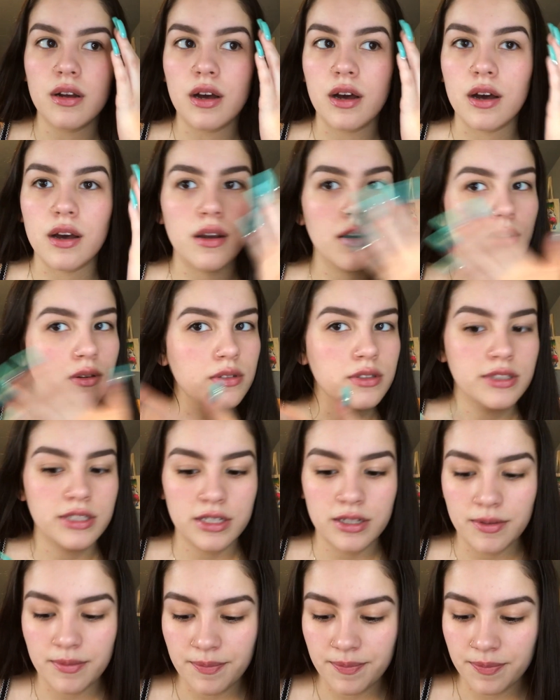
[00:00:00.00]
on all
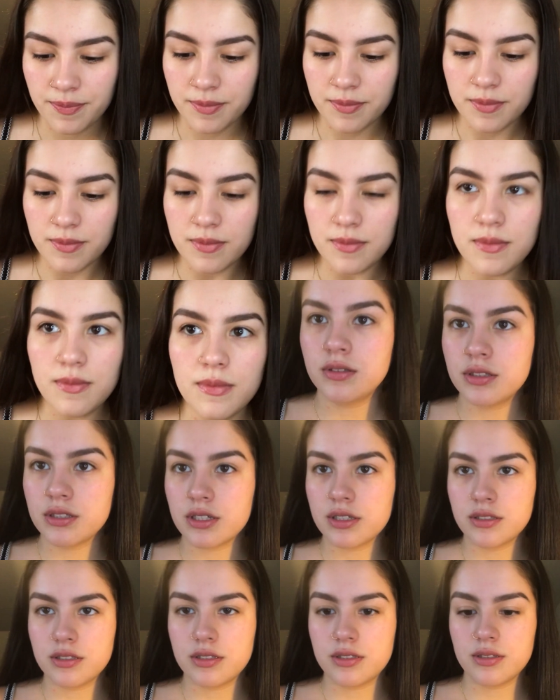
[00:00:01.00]
day. To
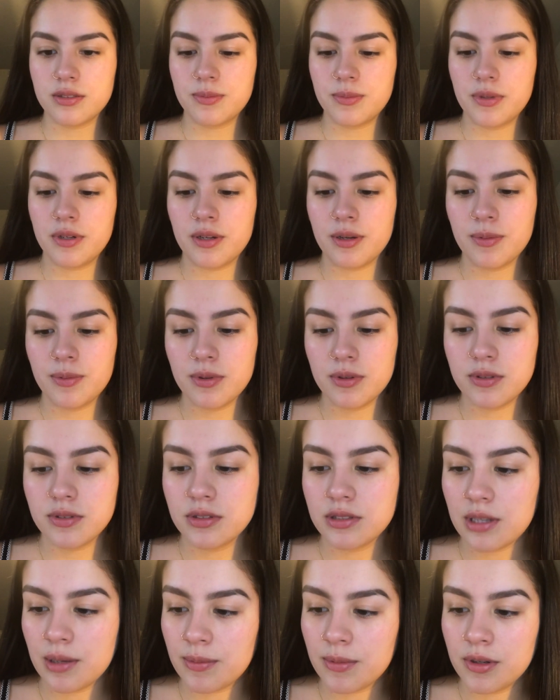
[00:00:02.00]
conceal my
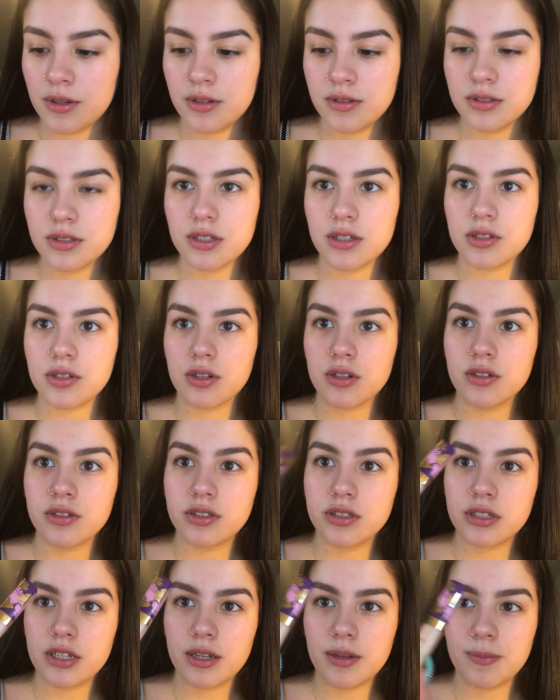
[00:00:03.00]
eyebrows, I'm gonna use the Tarte
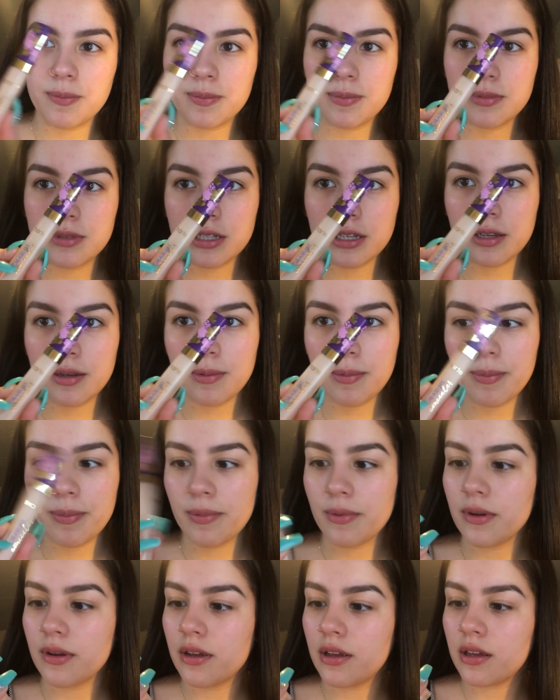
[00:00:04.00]
Shape Tape,
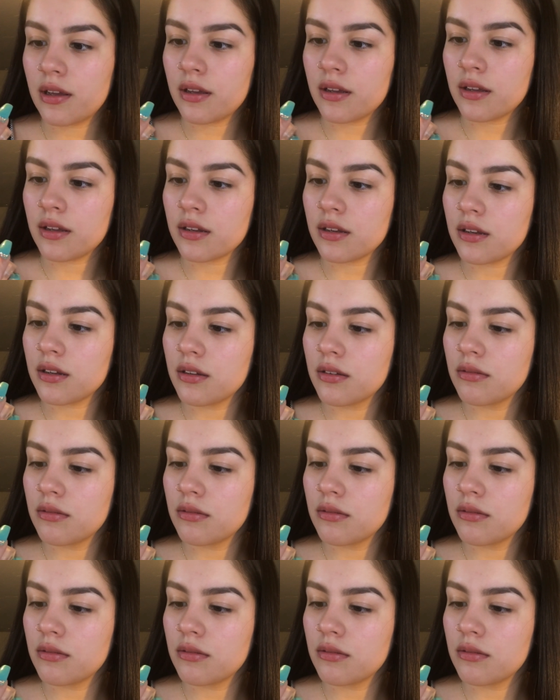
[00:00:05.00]
and